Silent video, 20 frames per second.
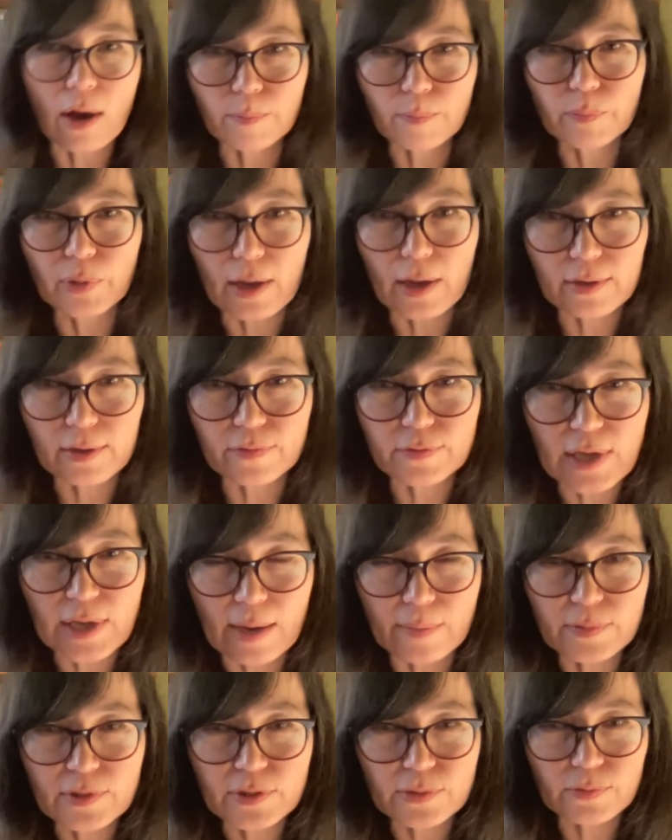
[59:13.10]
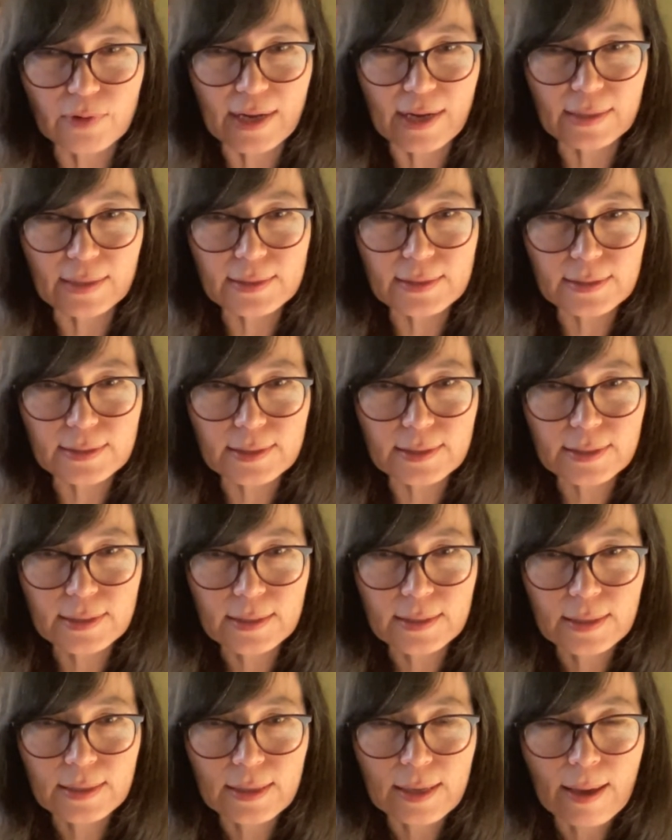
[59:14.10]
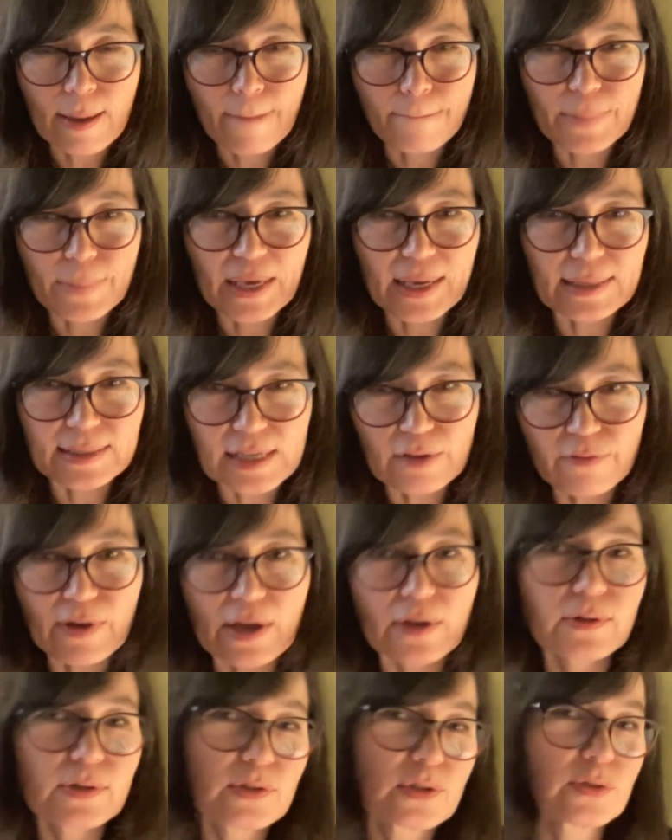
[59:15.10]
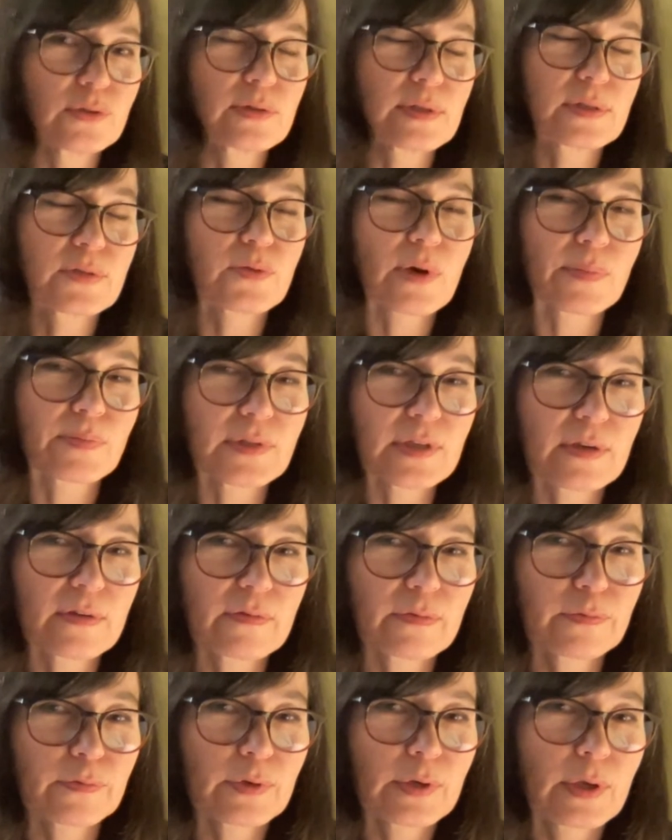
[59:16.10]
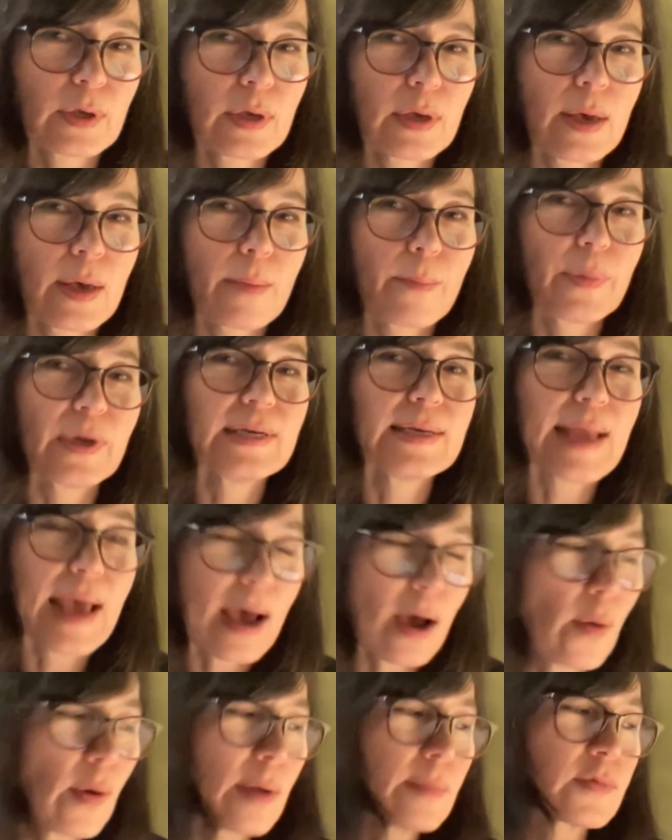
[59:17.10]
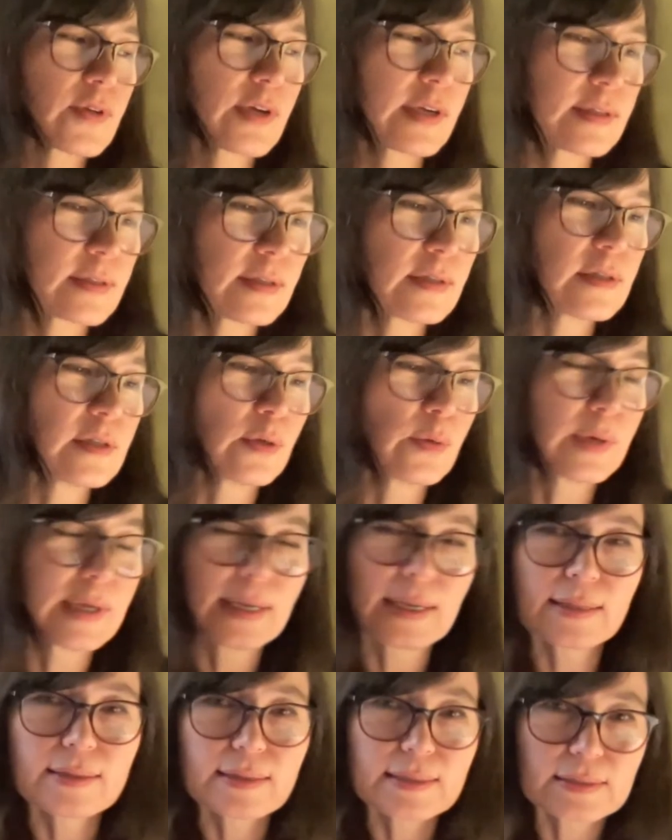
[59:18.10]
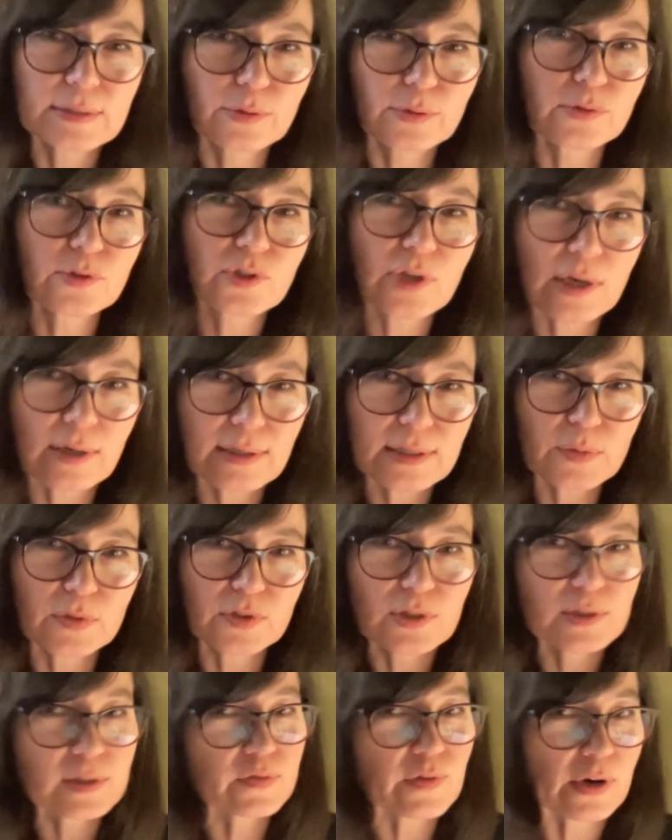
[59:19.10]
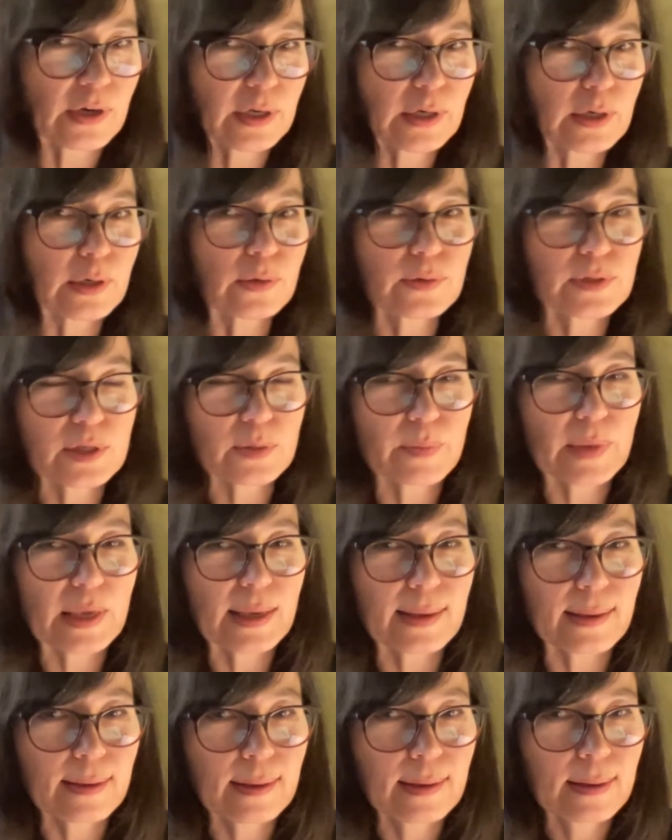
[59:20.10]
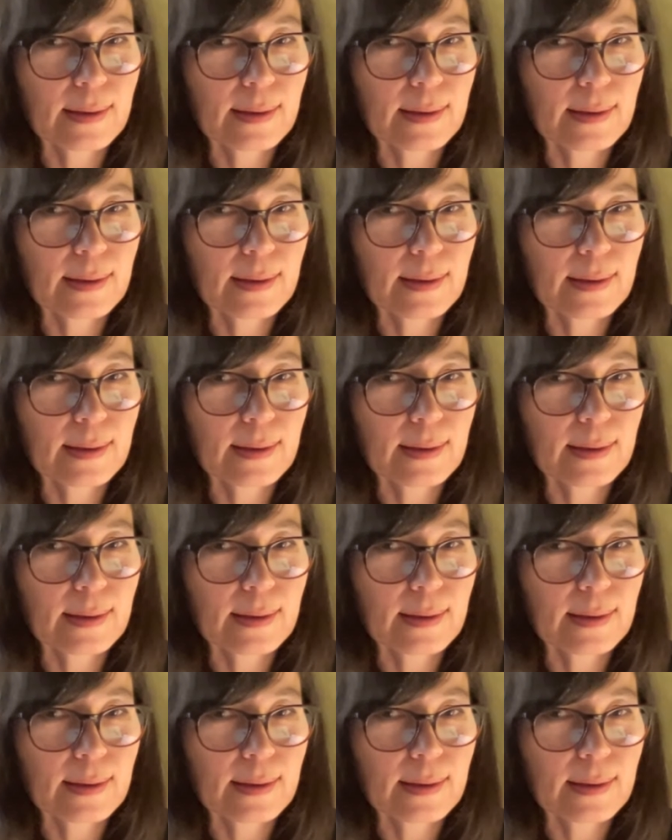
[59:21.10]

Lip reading: block of time to write because I found it too disruptive. But now I'm trying to do it in these little chunks, which is very new to me.